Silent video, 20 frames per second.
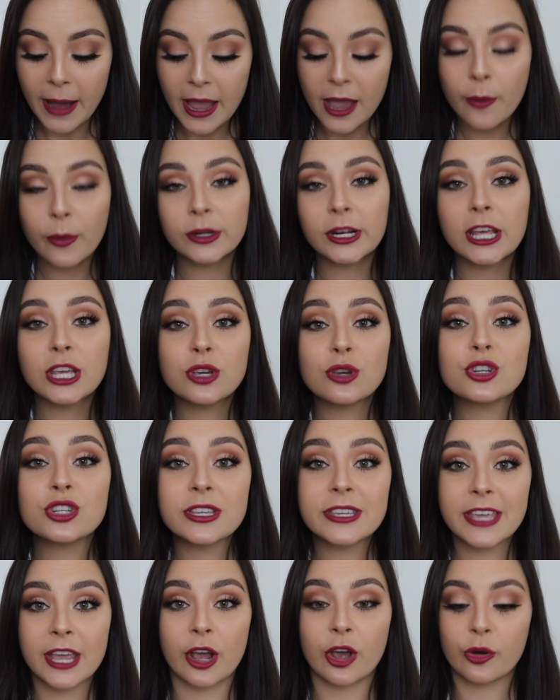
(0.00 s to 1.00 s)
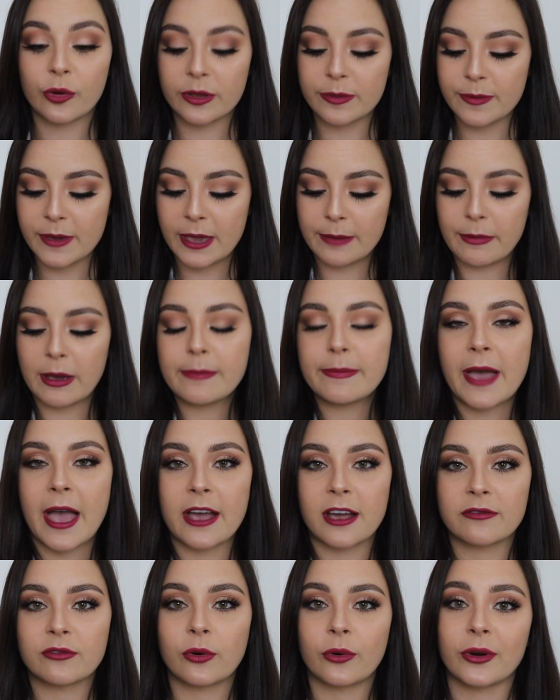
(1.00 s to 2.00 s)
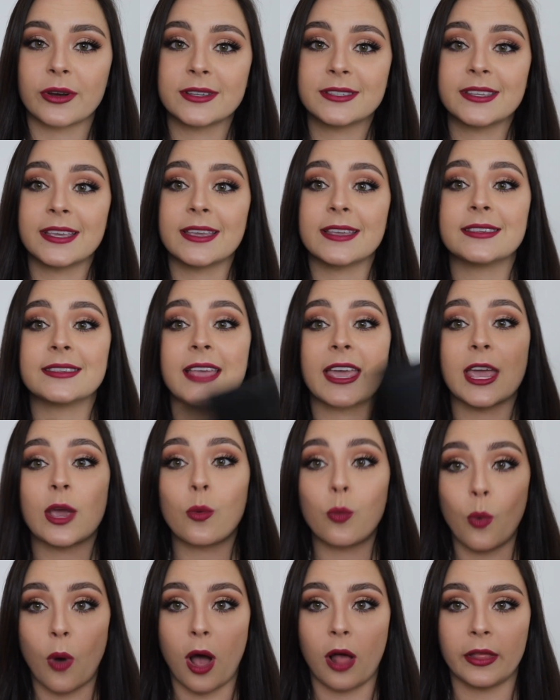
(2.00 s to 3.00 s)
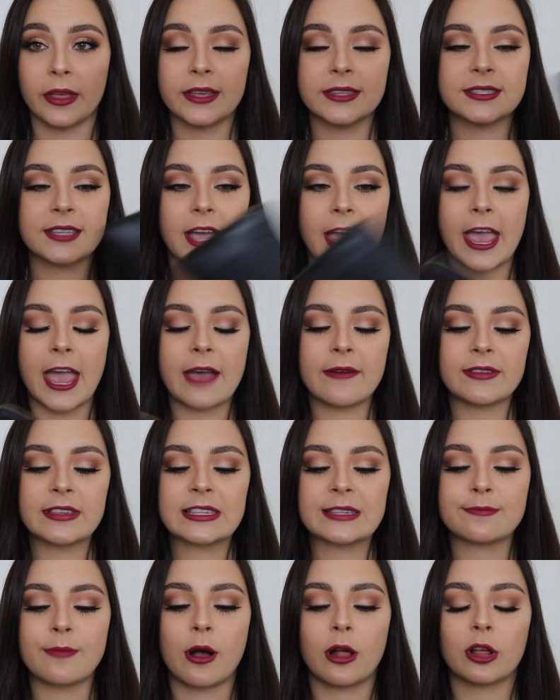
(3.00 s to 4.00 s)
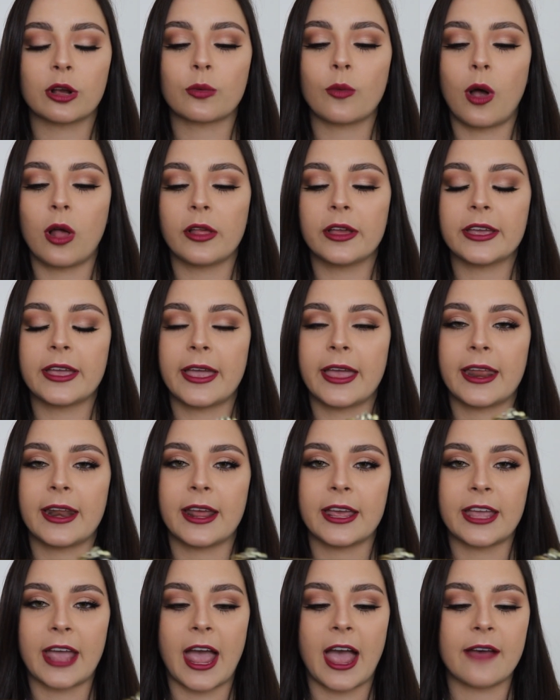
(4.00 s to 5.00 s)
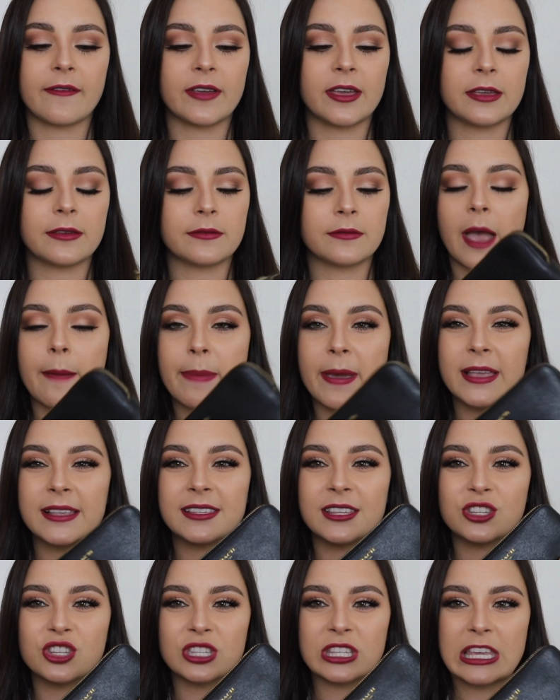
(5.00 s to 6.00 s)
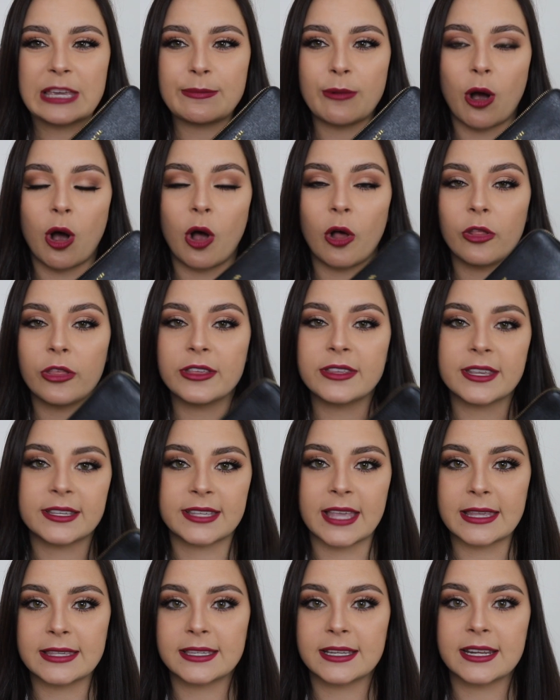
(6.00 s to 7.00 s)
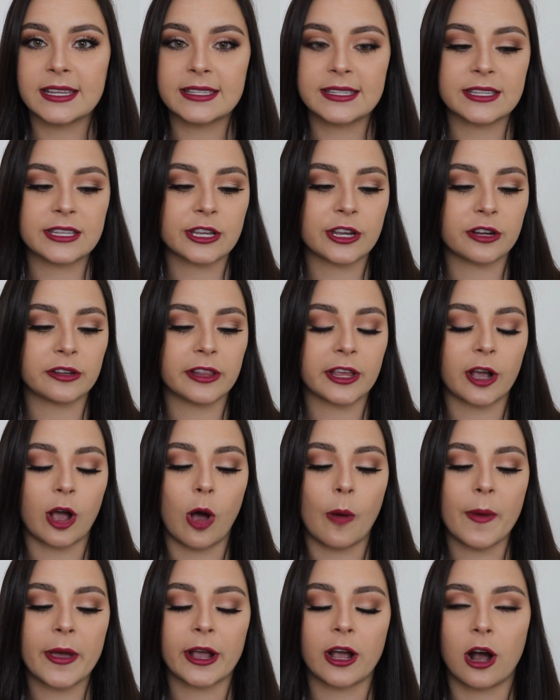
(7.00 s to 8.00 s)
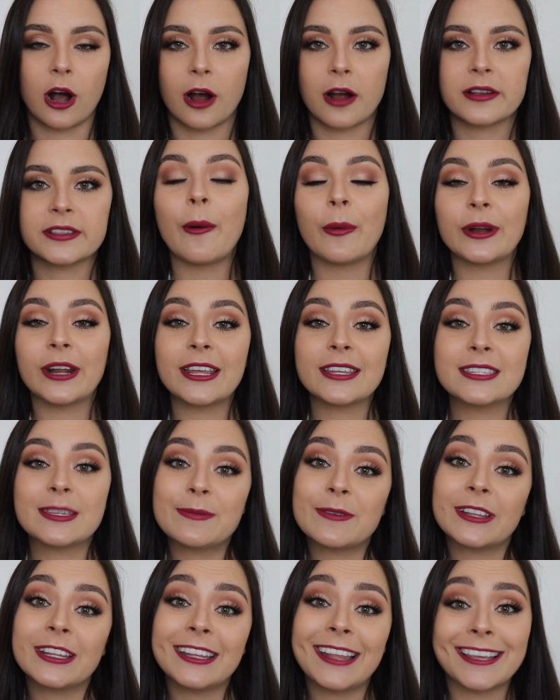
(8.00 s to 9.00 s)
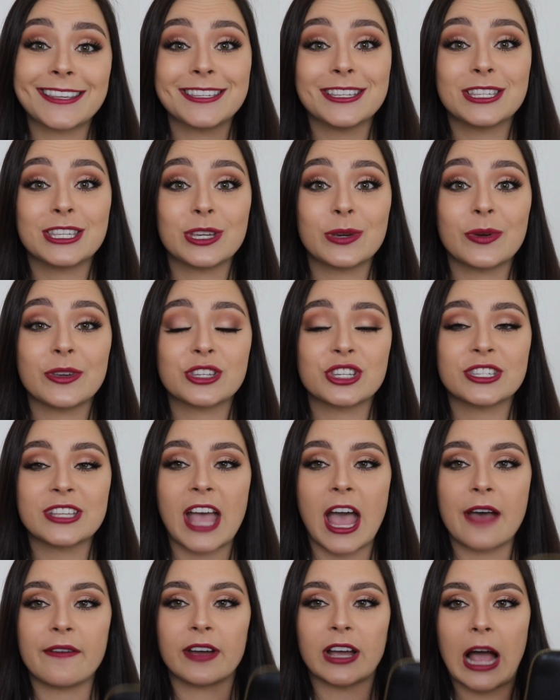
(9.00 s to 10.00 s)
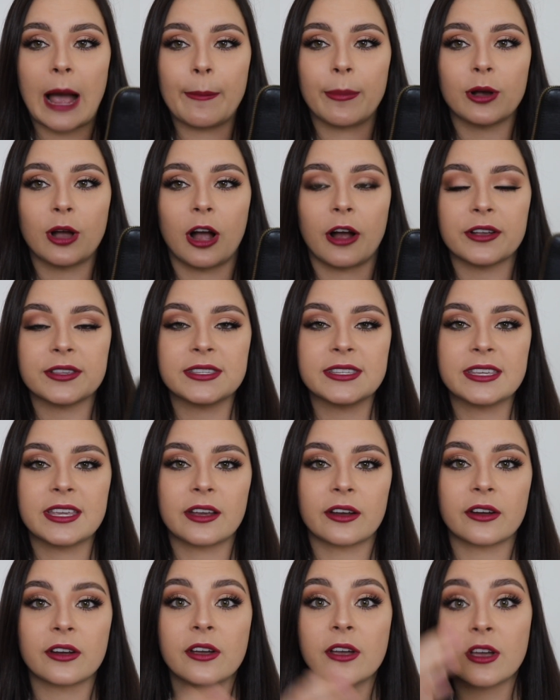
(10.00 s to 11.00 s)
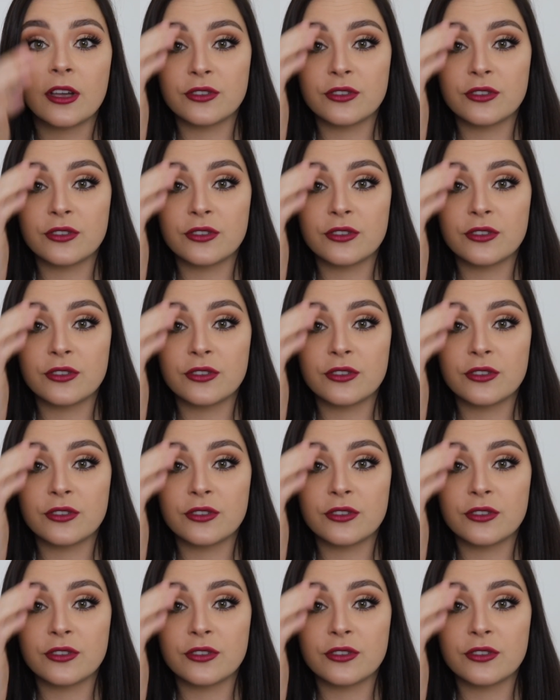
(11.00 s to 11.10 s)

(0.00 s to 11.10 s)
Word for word: But what I usually carry with me in my bag, of course, is a wallet. I have a smaller wallet, and I basically just keep all the necessities in here, like all my cards. What I typically like to do is just have a couple cards in here,